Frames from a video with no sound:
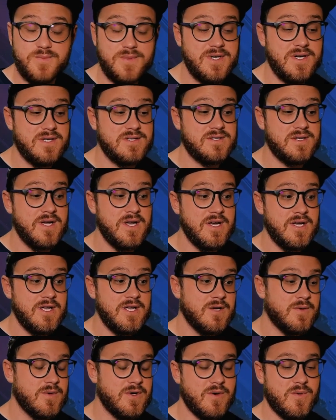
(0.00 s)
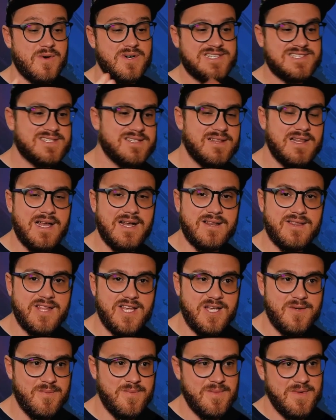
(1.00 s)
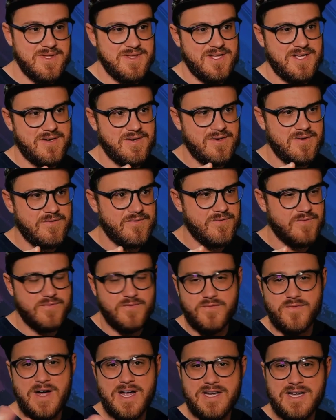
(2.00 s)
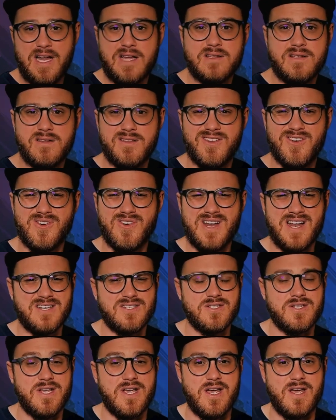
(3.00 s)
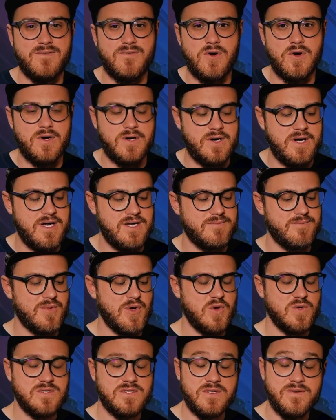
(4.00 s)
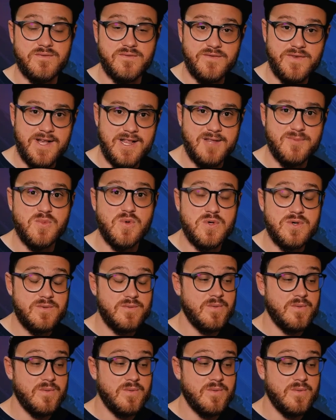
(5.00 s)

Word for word: Because we don't want to select them and then find out that they don't actually have archive posts available.